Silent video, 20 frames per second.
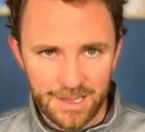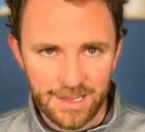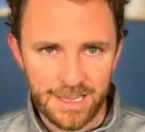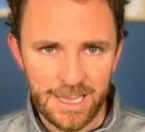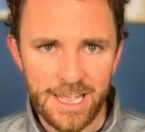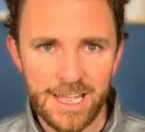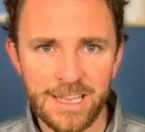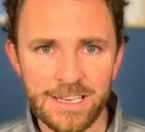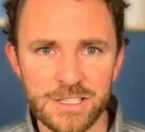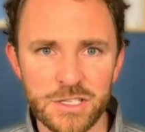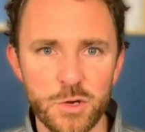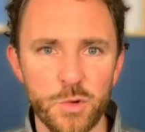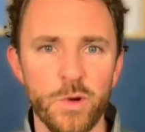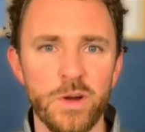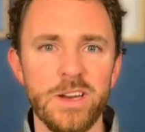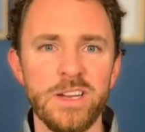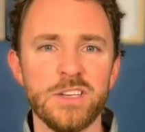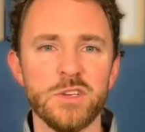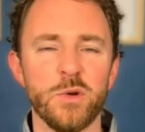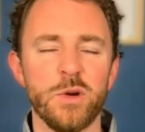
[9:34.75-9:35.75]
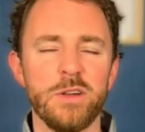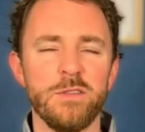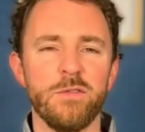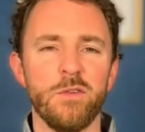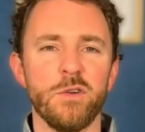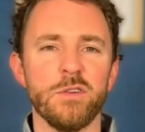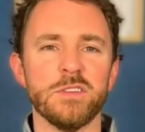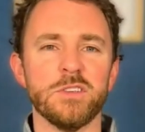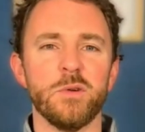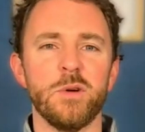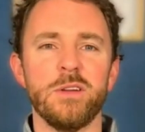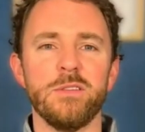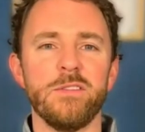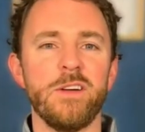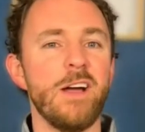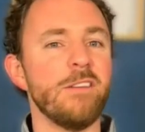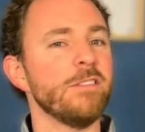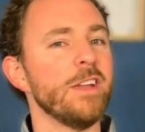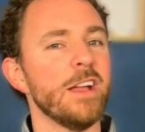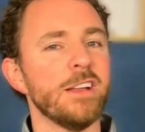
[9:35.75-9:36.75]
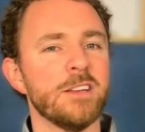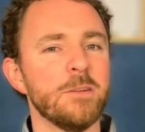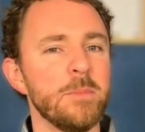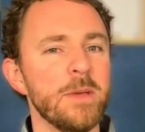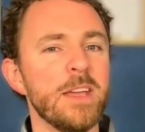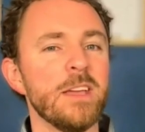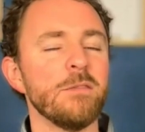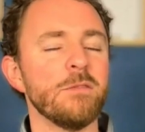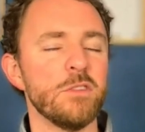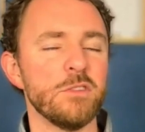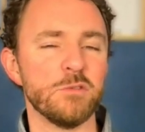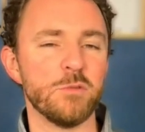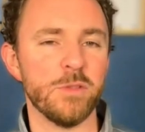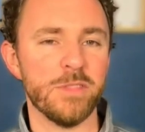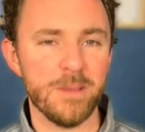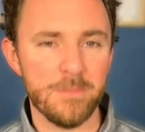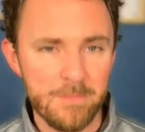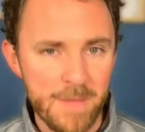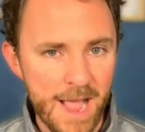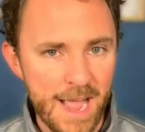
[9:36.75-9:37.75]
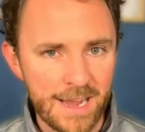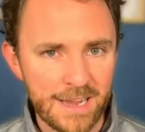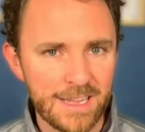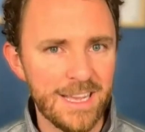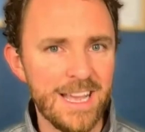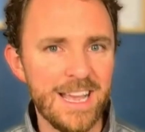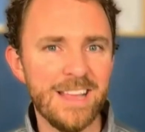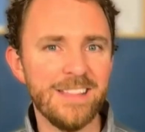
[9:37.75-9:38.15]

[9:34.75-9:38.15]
in 2024-25. Not to be confused with the MAC.